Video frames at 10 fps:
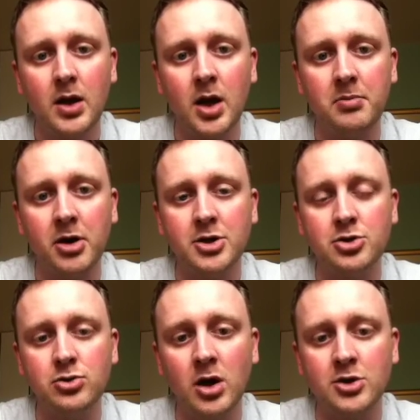but I
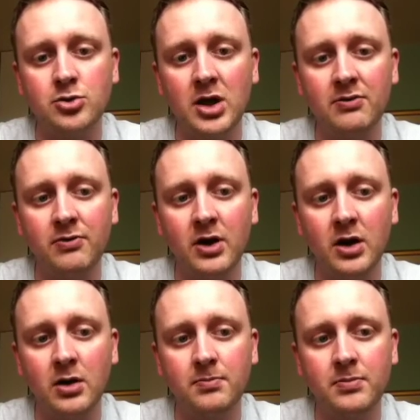do give
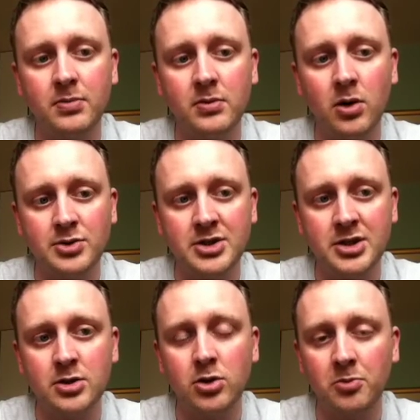
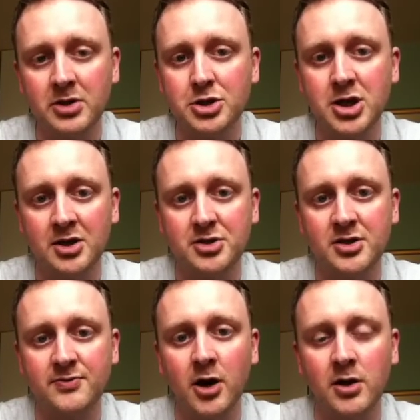Josesito Lopez a chance in
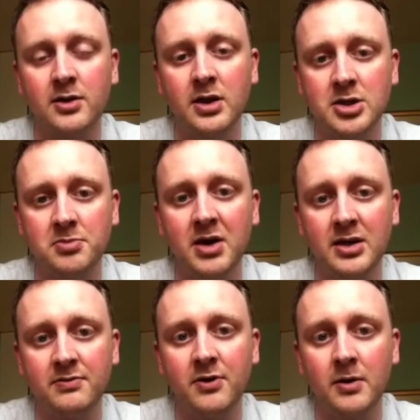this fight, and I think it's a
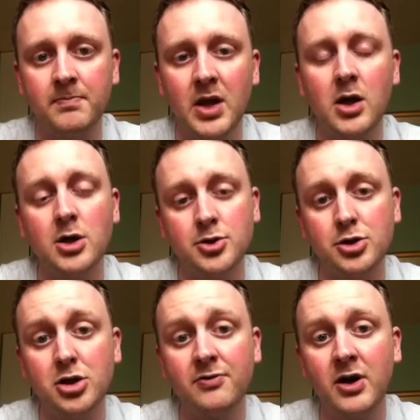competitive fight. So
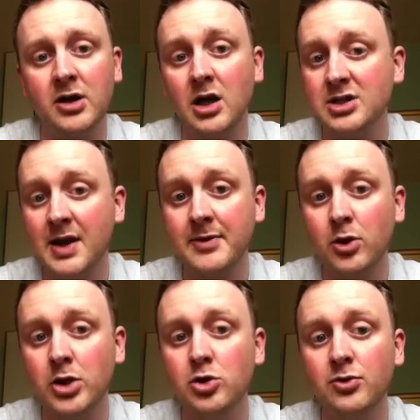enjoy the fight, guys. Let me
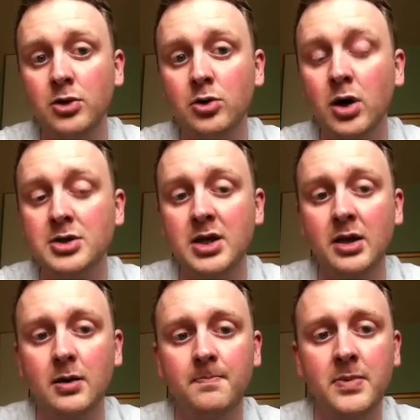know what you guys
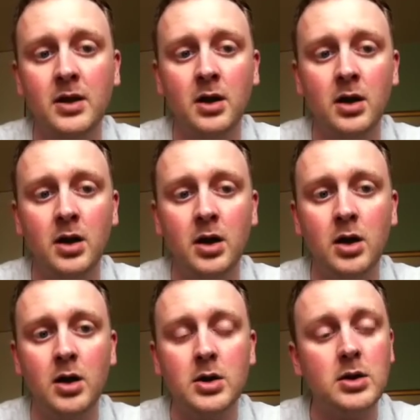think.
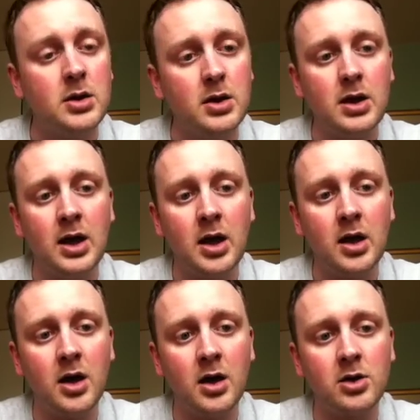I
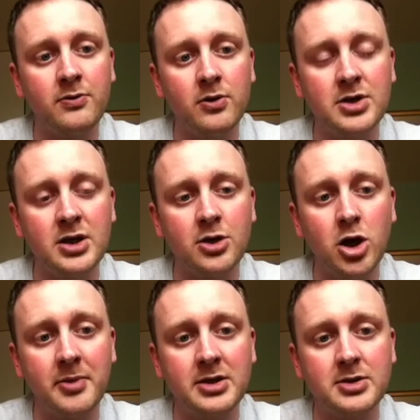look forward to hearing your
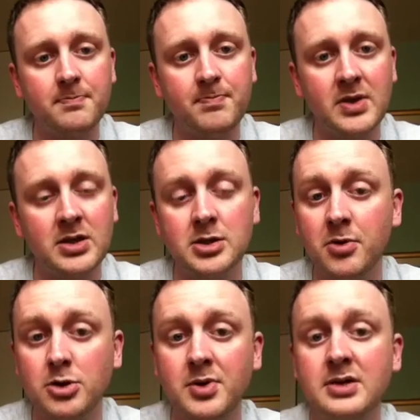comments. This is
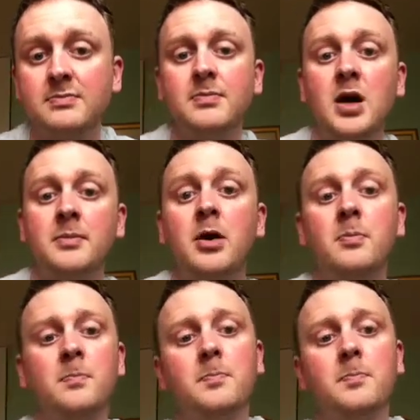Boxped. I'm out.